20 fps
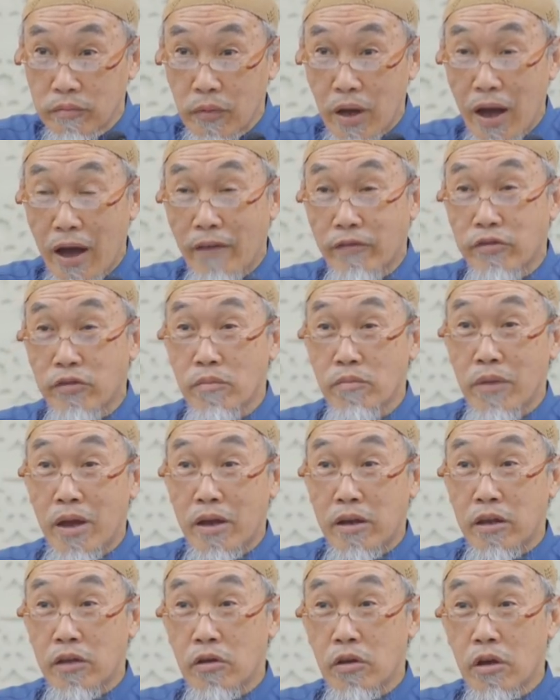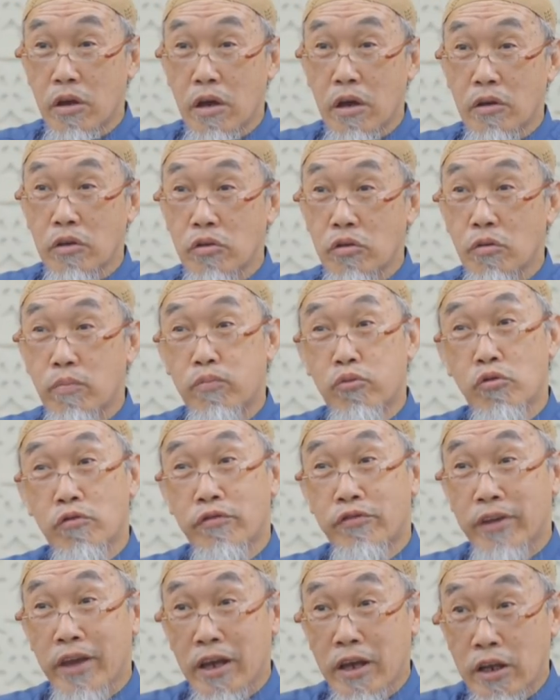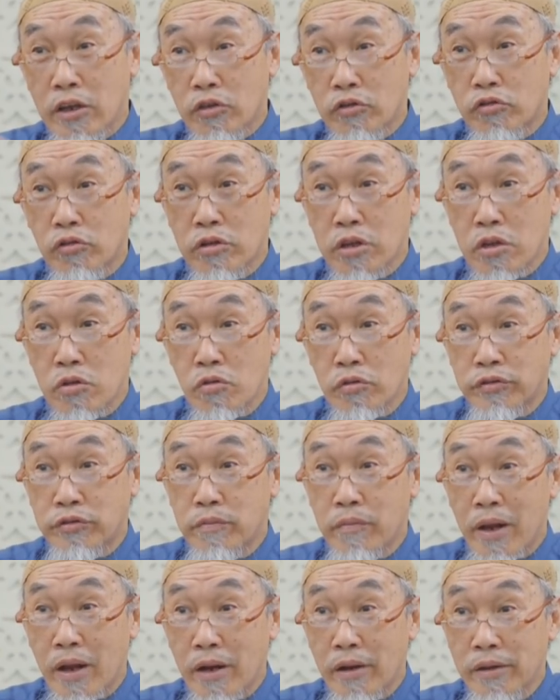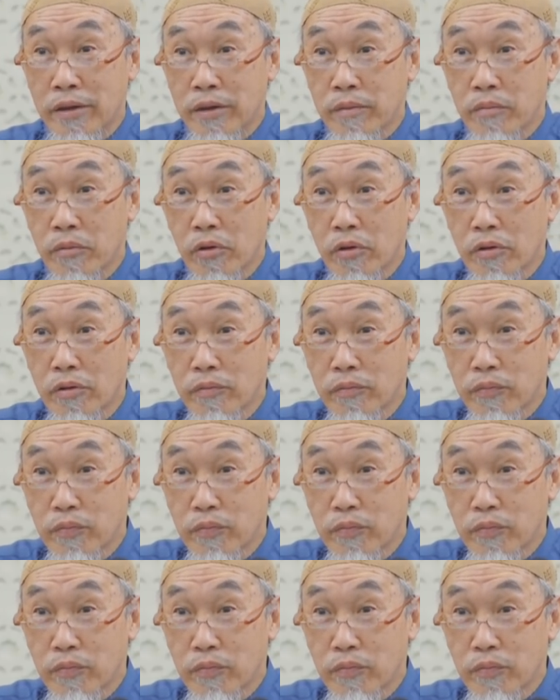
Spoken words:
But after married, you put fragrance so they don't smell anymore.